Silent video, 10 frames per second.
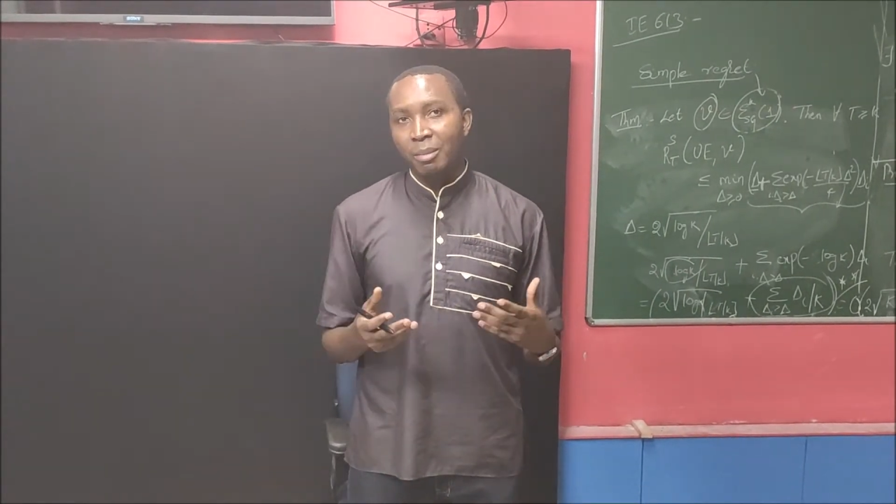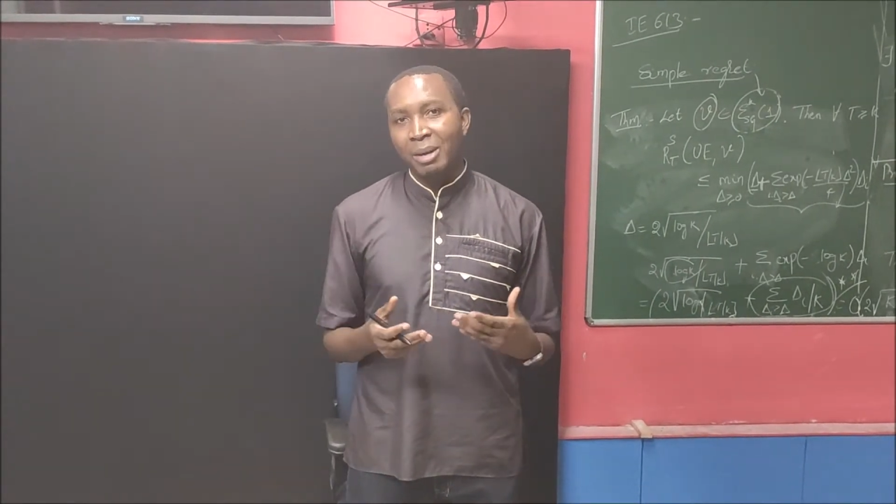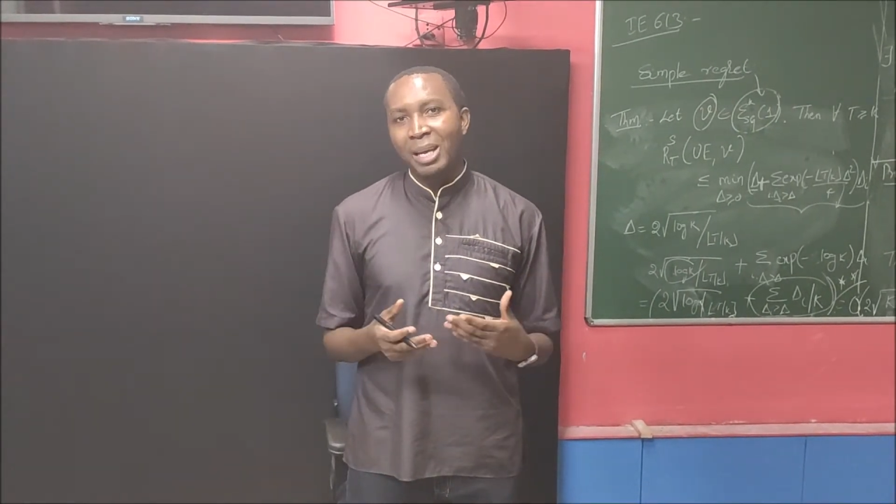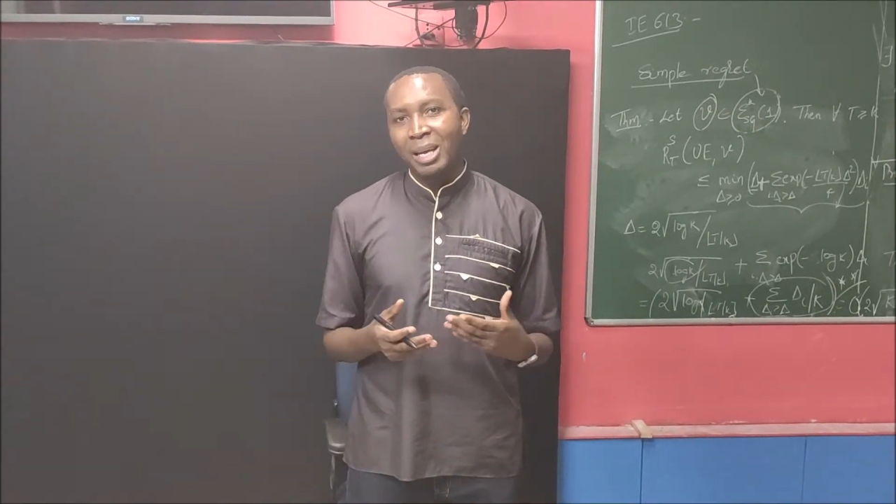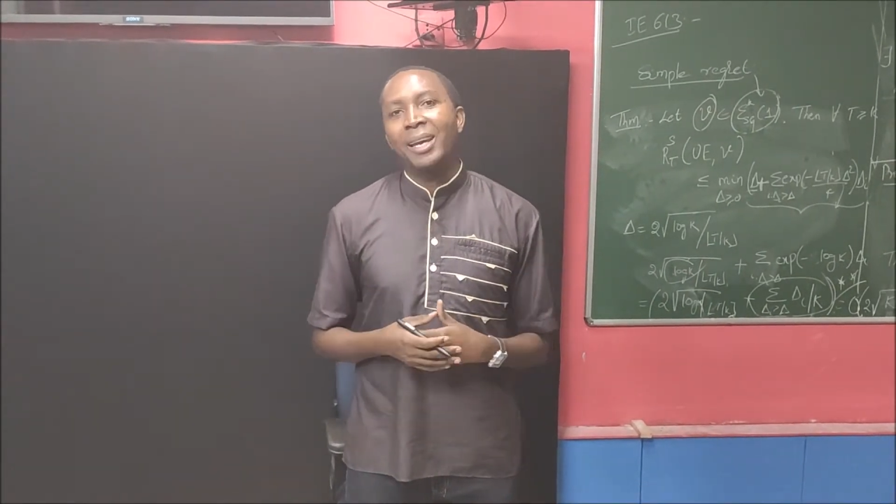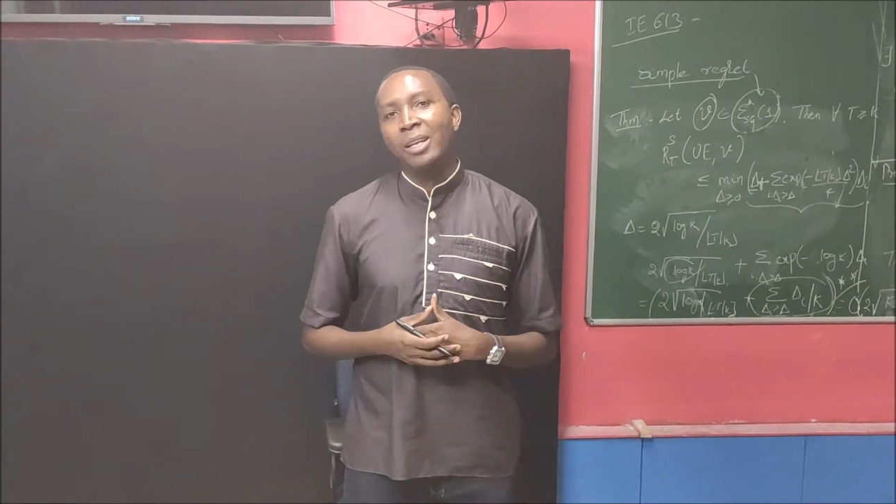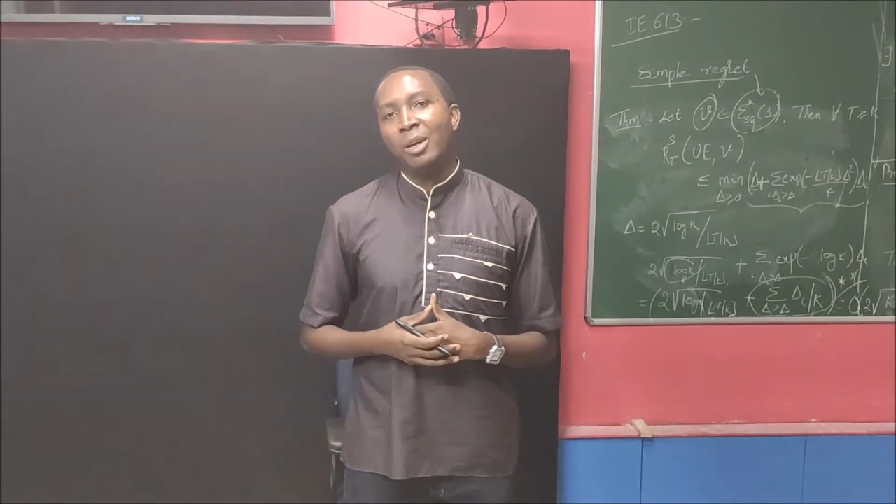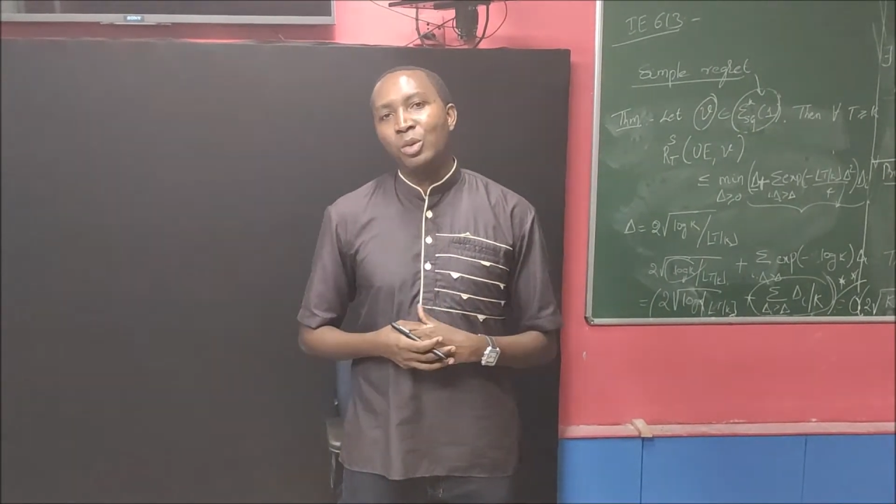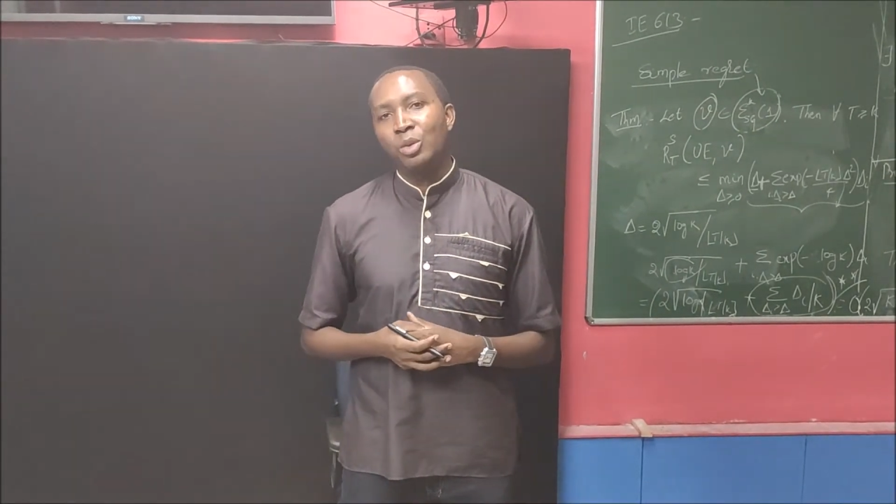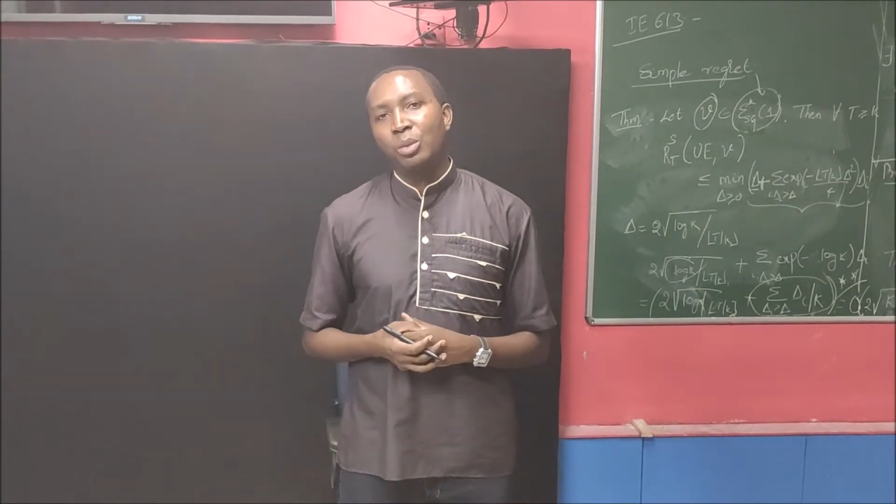but I can
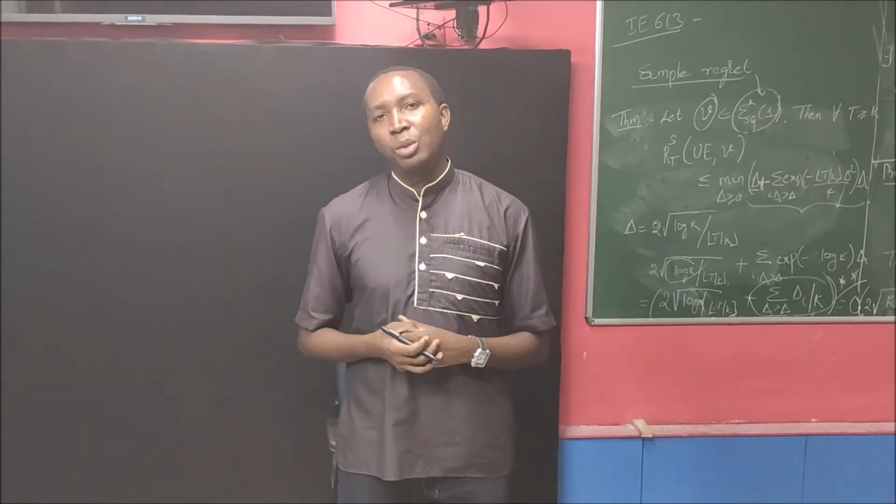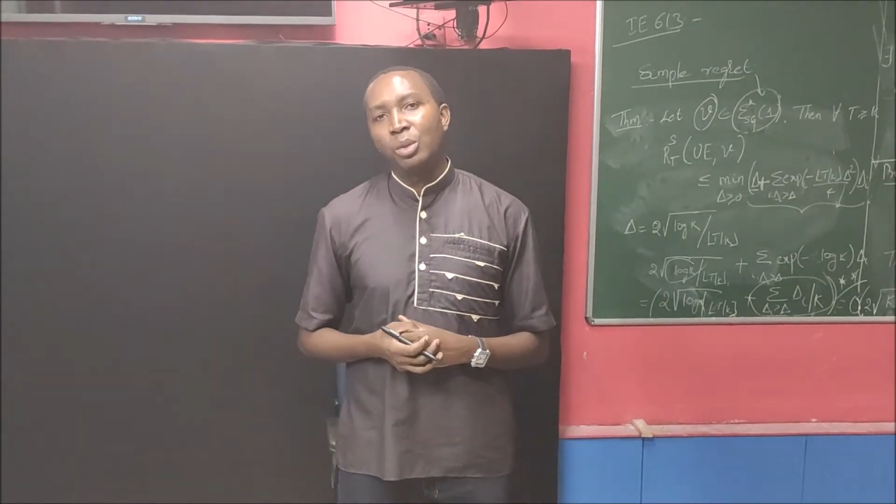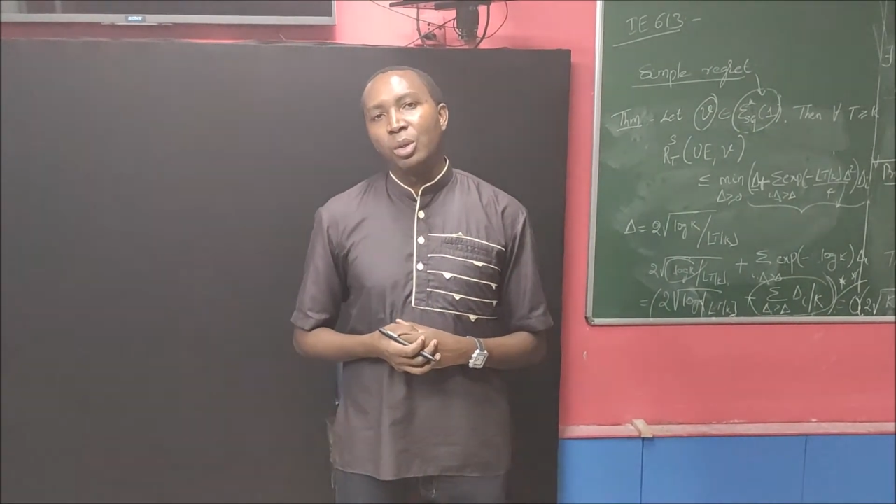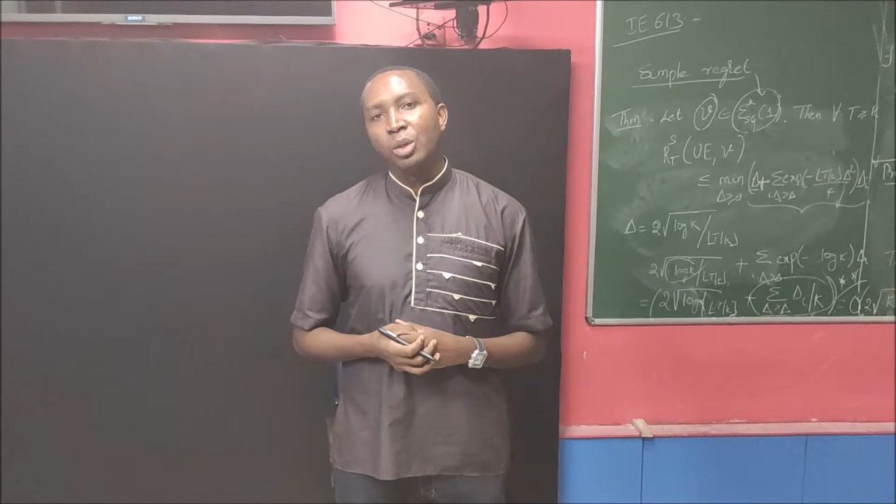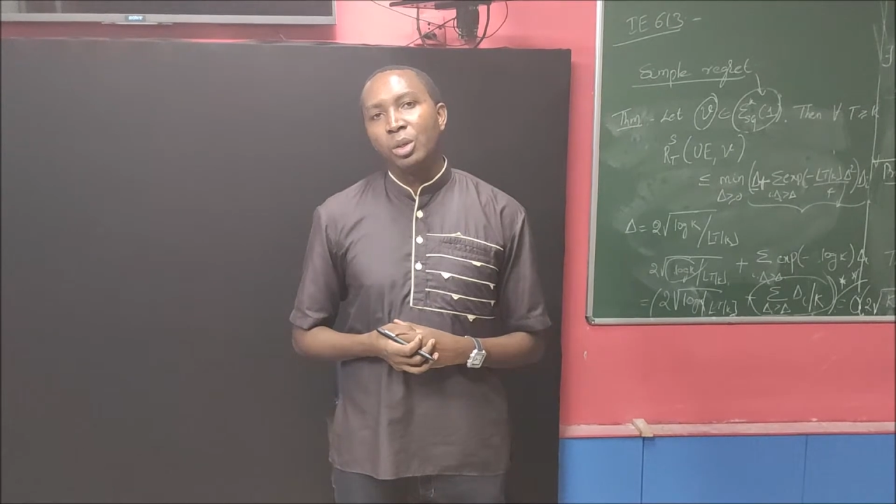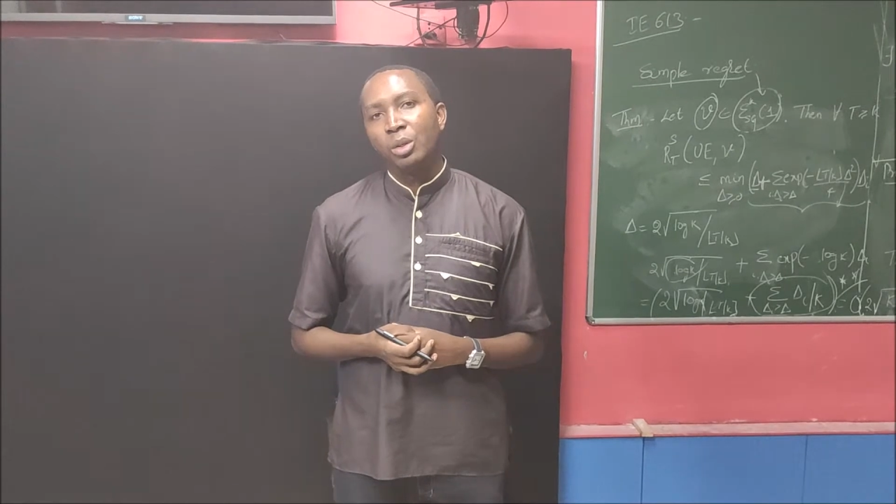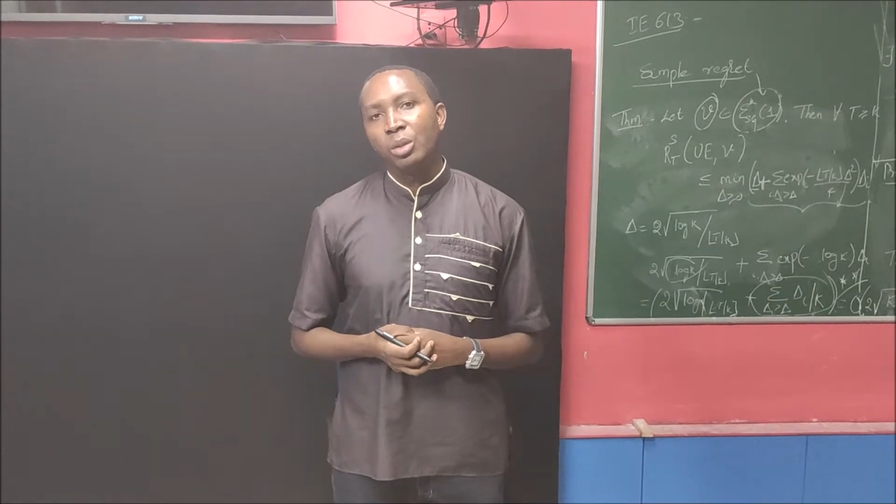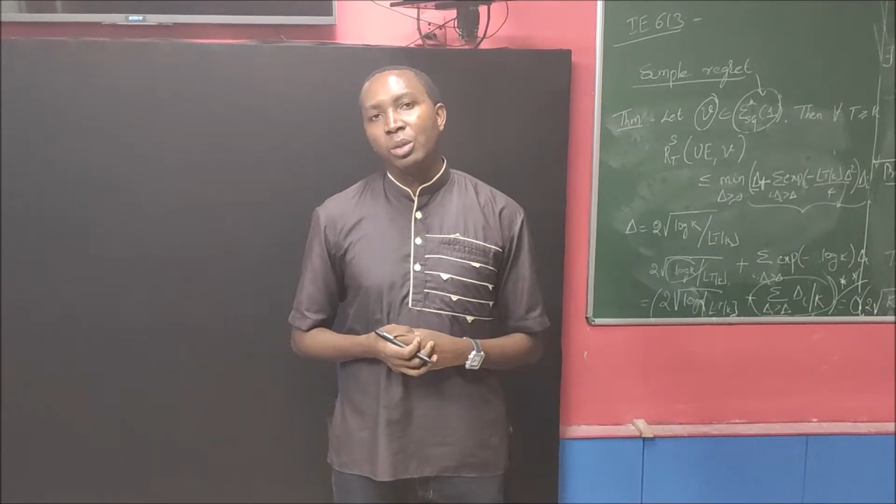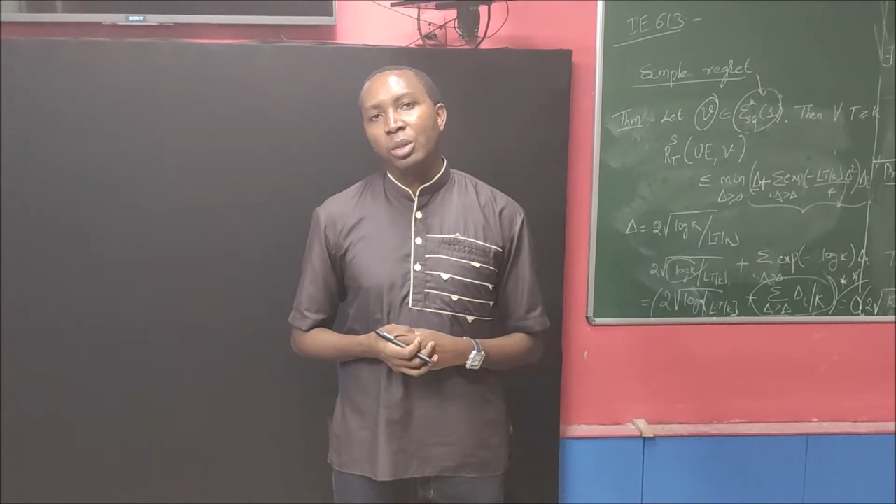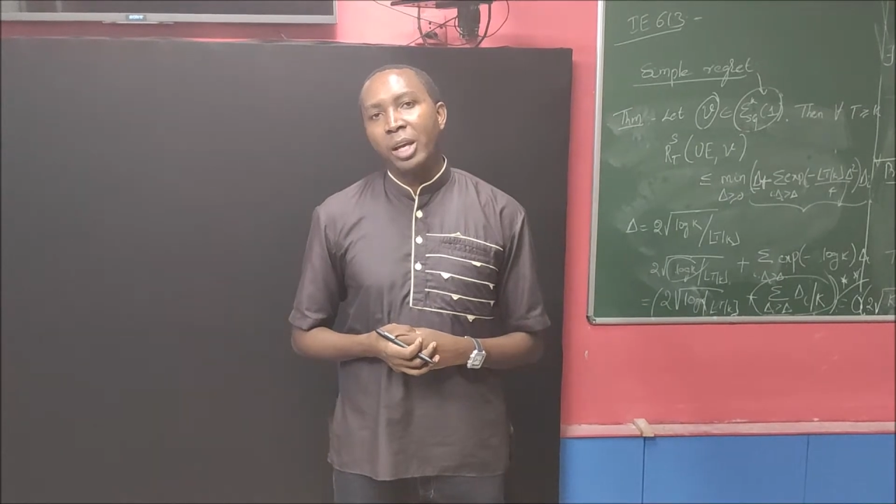
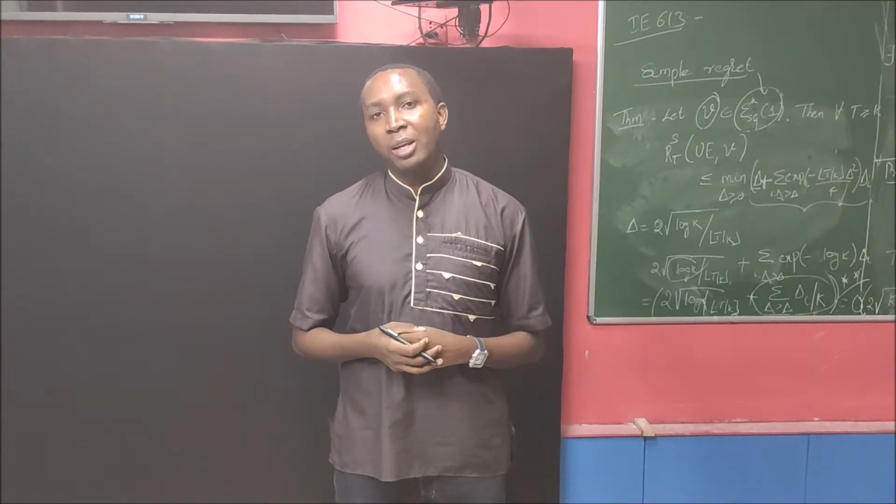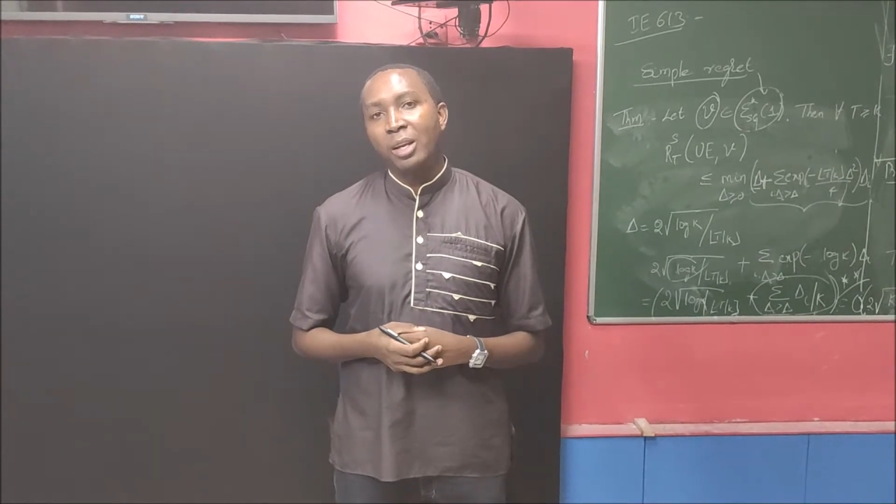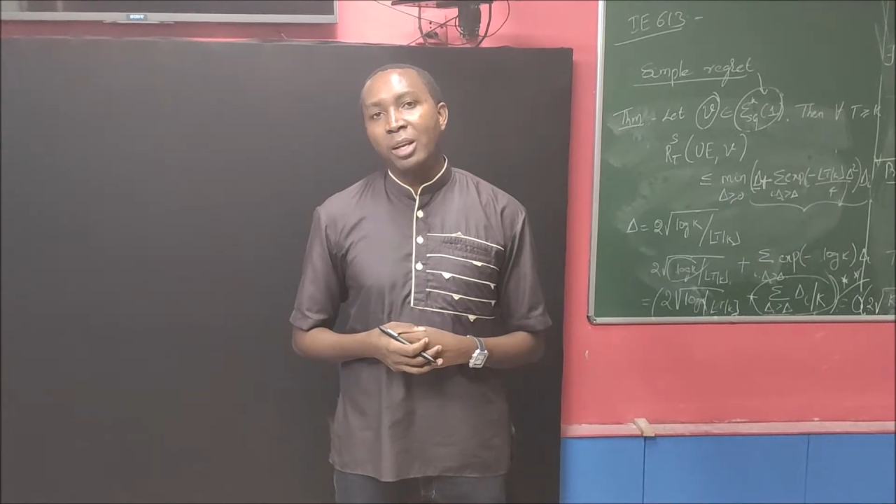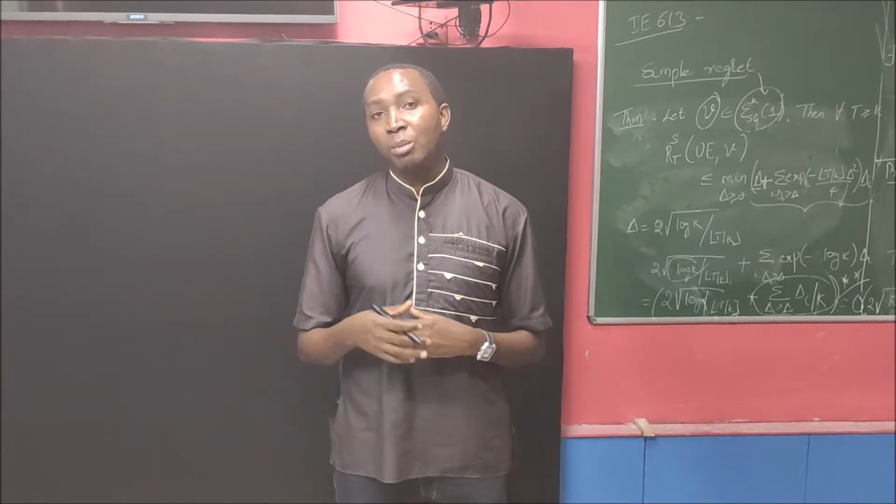also